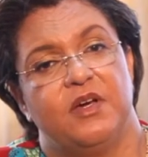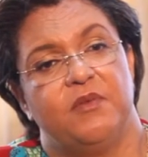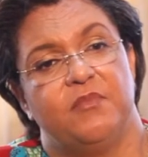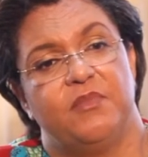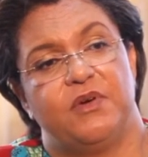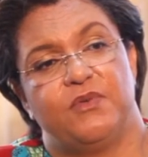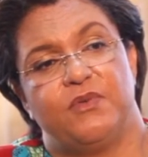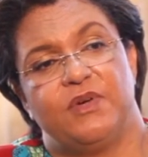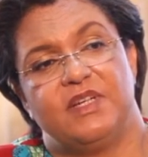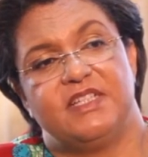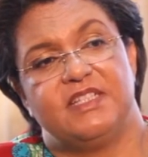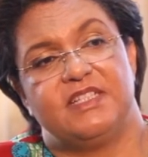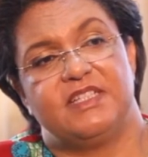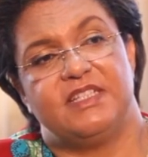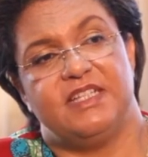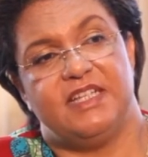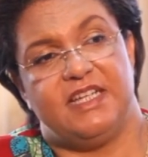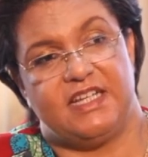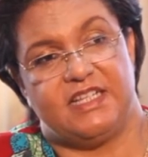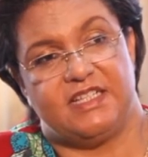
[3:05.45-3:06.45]
But what it
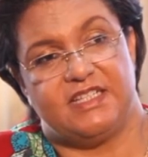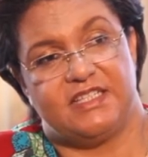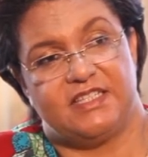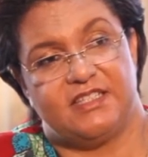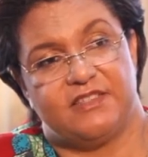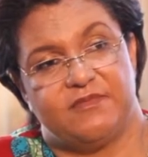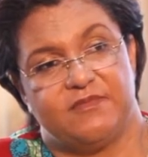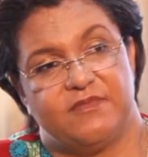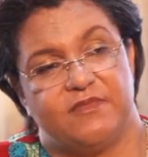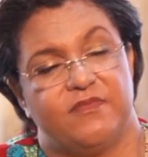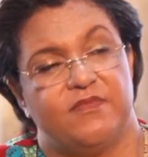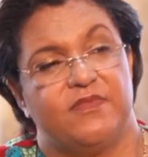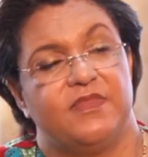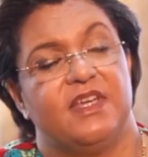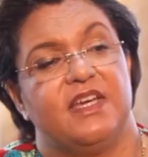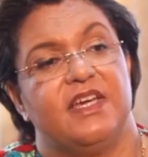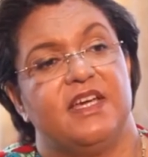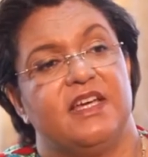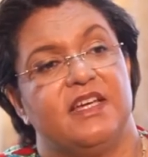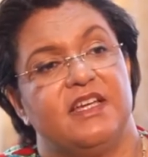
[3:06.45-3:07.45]
needs
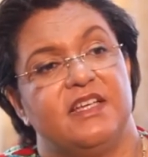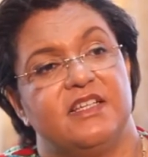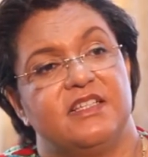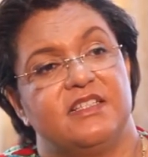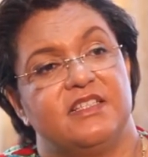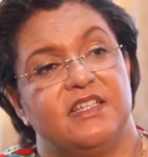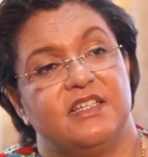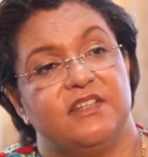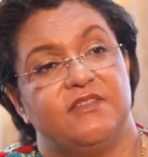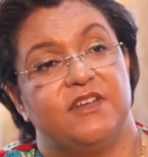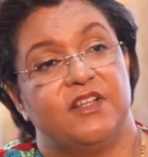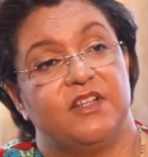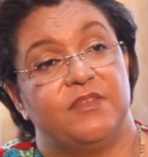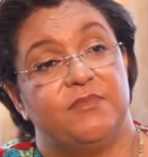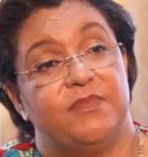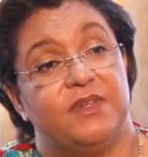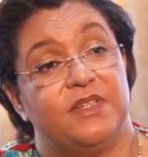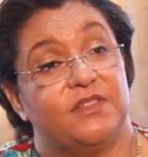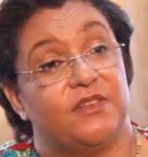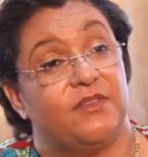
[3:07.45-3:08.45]
is the
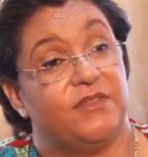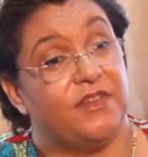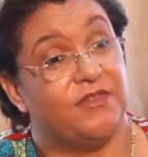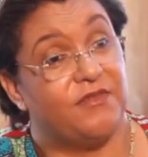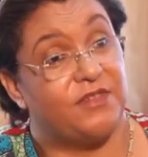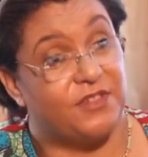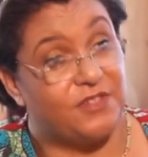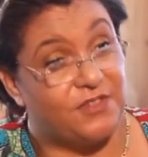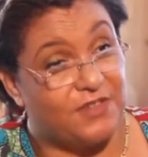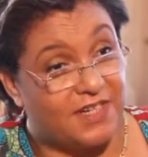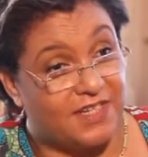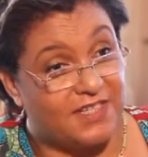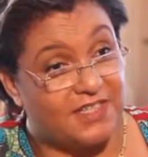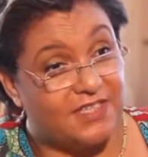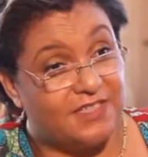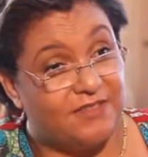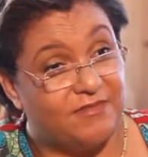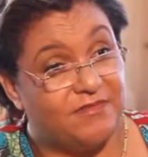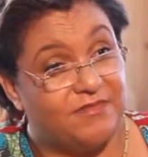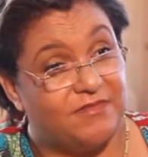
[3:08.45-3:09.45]
development of
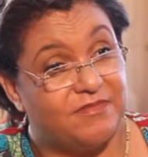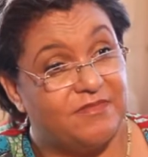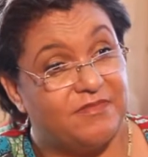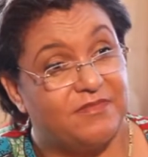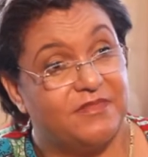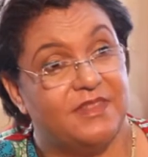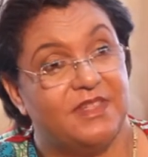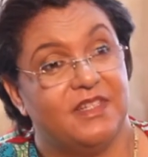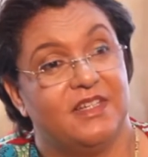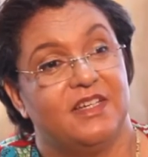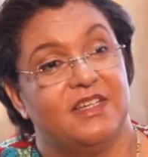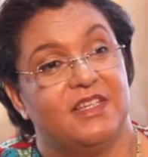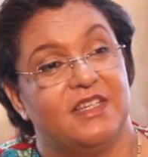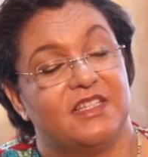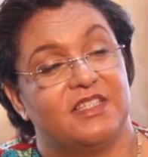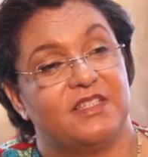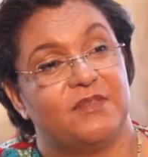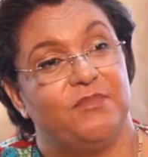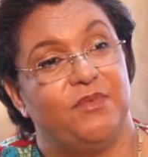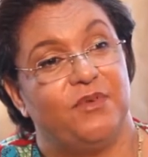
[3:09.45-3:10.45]
infrastructure, the
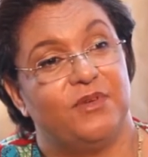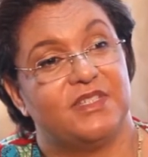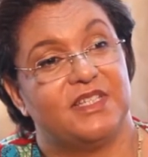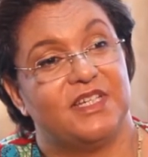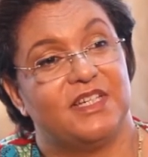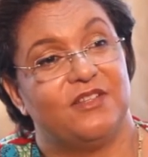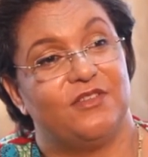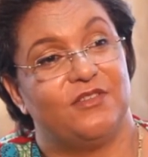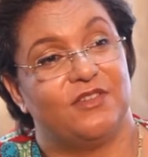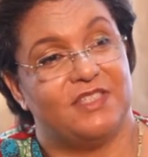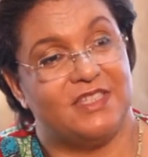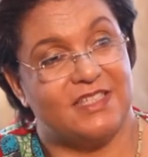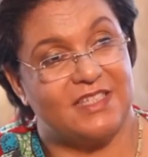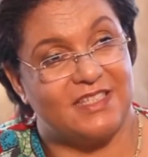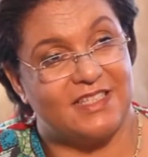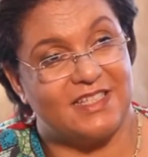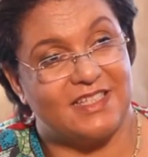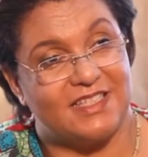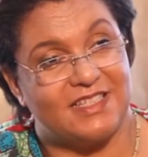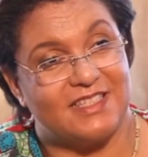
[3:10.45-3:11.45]
supporting
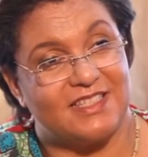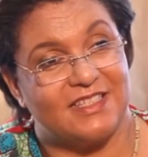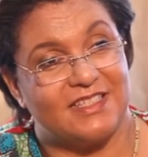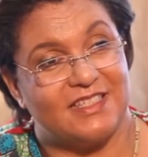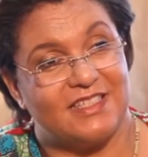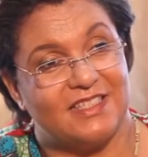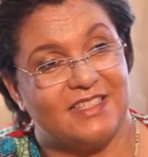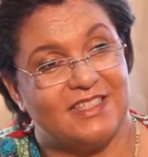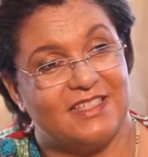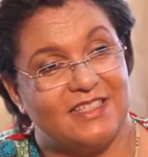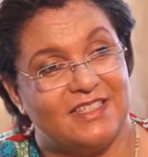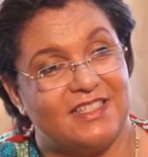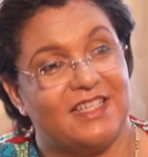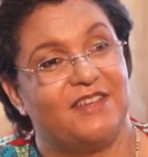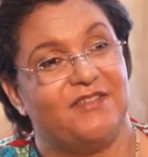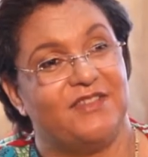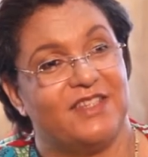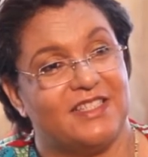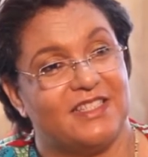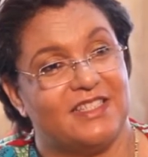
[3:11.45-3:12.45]
logistics
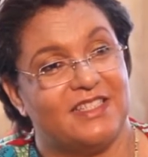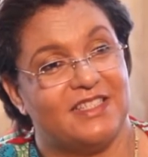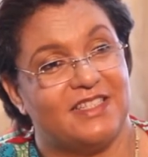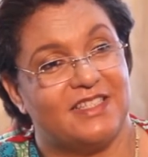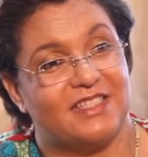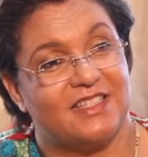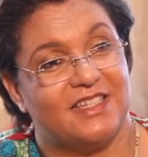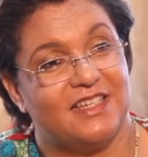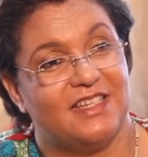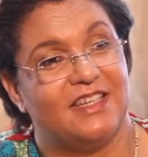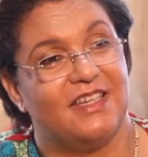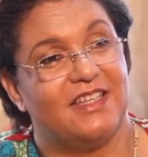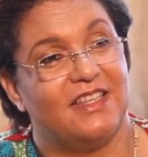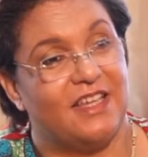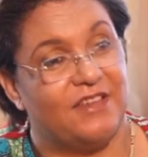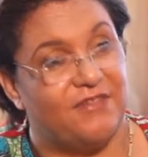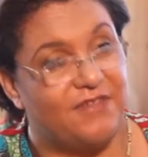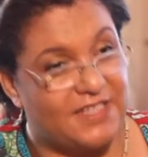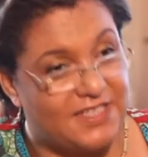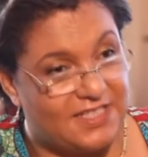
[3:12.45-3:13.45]
services
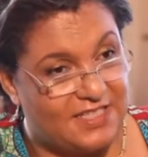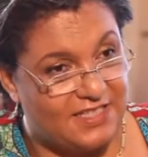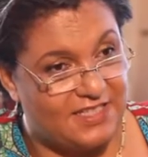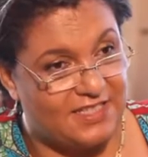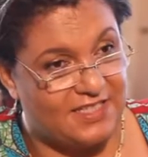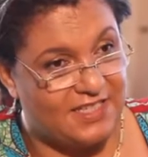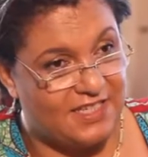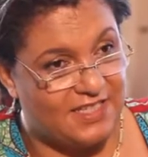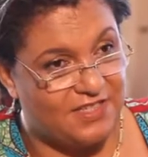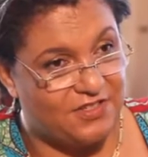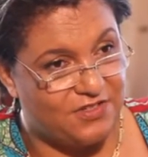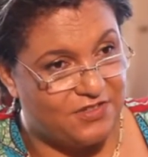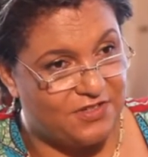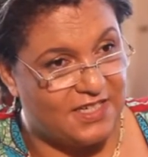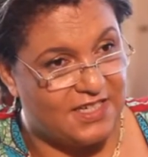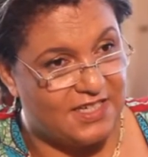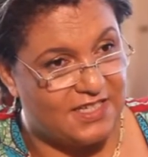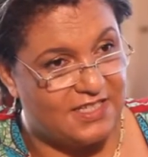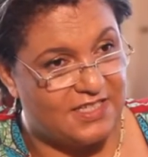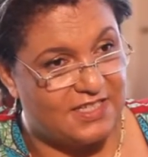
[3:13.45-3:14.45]
that facilitate
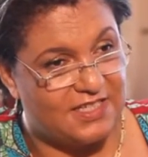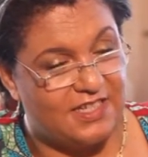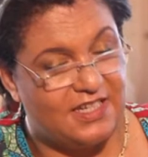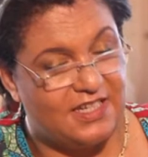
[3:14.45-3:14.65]
trade.